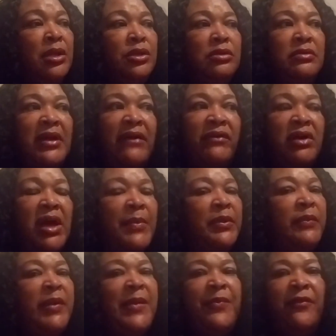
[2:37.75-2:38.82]
You have a couple
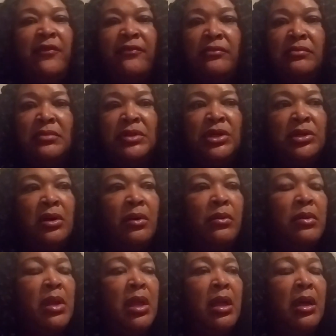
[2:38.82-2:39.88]
of people, you
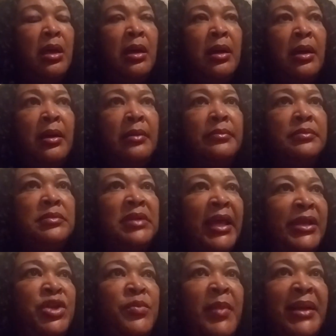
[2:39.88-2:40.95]
know,
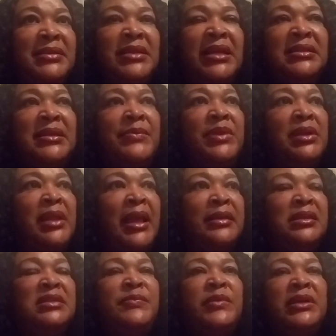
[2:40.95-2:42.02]
like you might say something like,
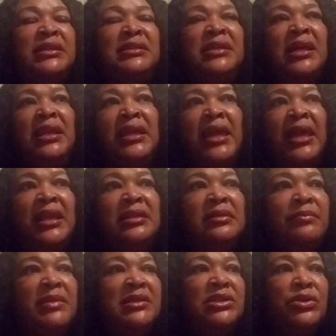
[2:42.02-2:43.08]
this book is dedicated to
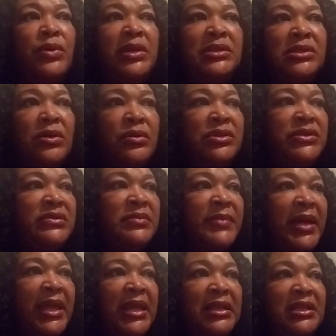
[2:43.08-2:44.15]
Miss So-and-so. She was
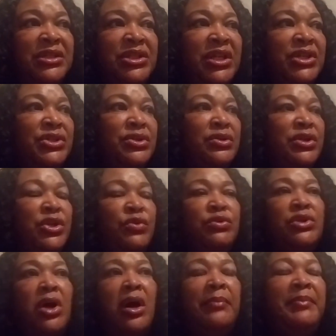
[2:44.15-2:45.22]
my English teacher. You
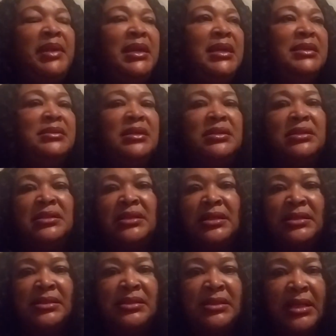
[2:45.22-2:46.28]
taught me such and
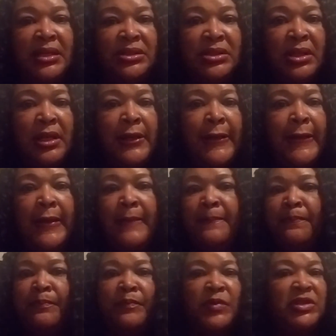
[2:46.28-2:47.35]
such and such.
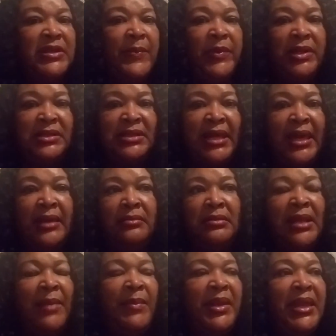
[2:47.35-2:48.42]
Simple as that.
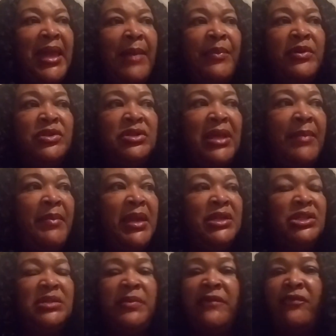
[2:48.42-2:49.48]
That may happen. That may
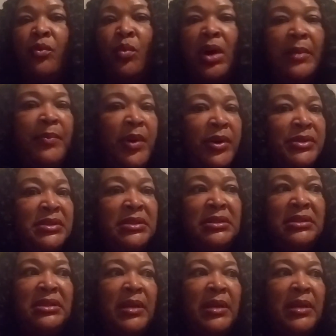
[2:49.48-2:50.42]
just be for one person.